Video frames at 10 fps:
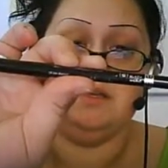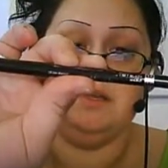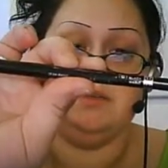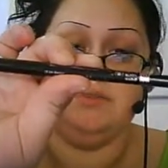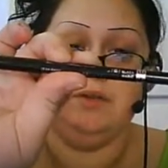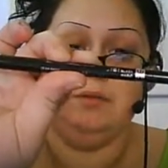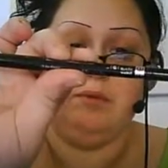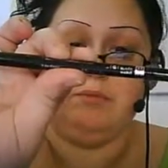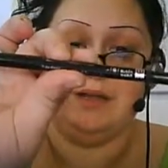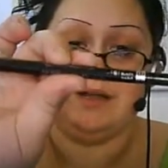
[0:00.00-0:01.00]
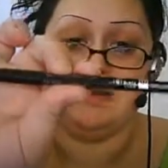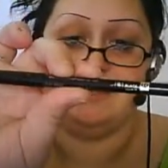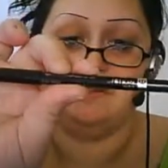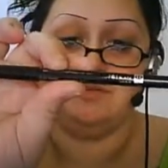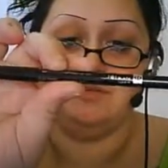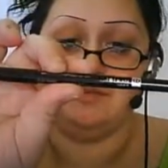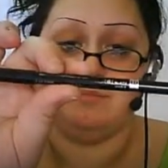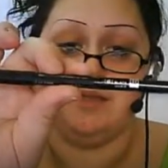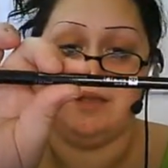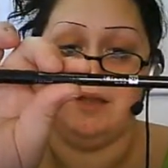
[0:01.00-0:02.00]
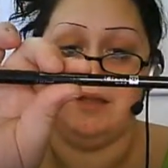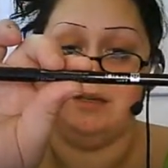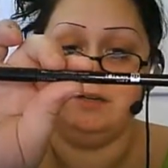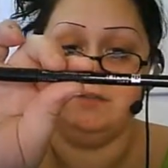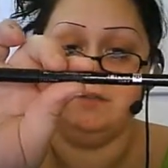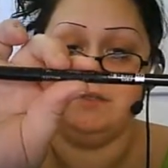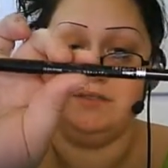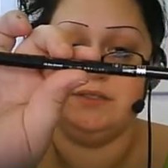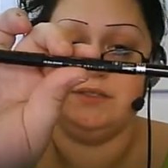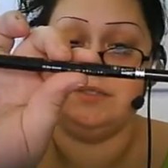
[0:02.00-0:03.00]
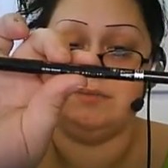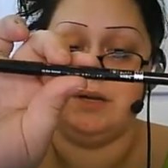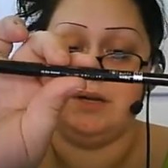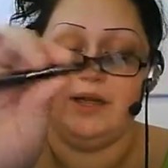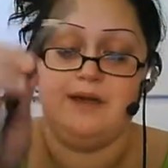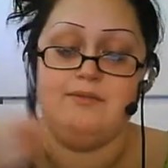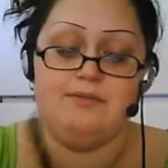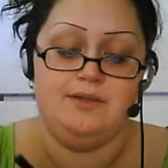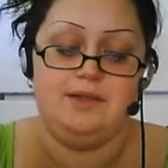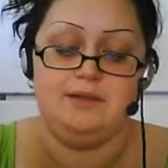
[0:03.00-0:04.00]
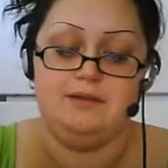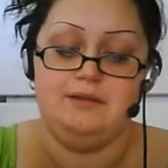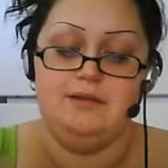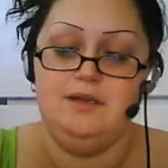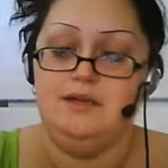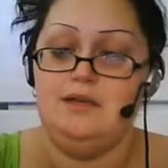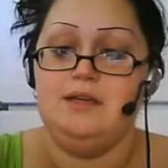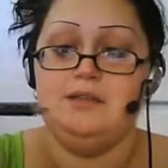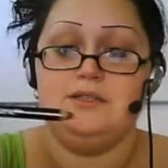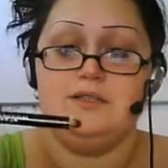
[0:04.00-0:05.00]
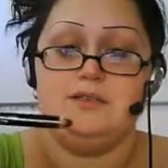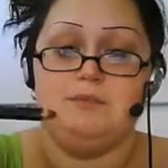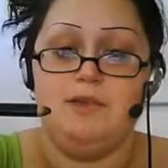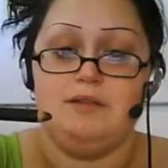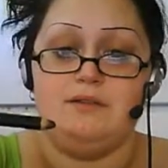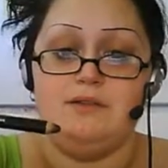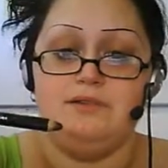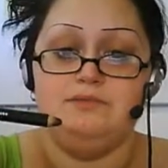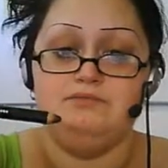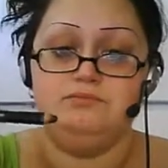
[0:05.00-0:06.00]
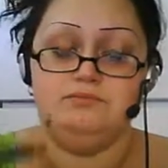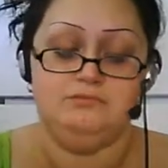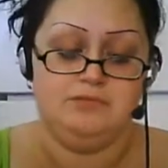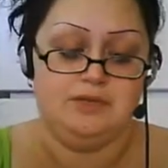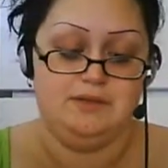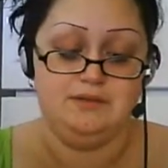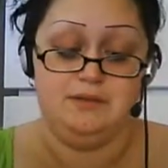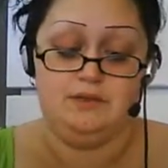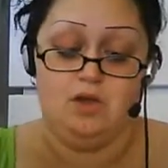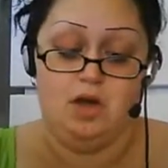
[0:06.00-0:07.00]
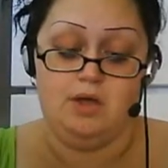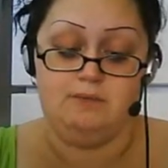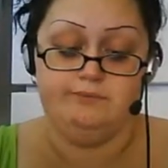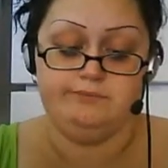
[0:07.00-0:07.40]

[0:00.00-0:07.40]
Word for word: Yeah, if you don't want black eyeliner, don't get black eyeliner. This is just what I have, and it's just a pencil. I use a lot.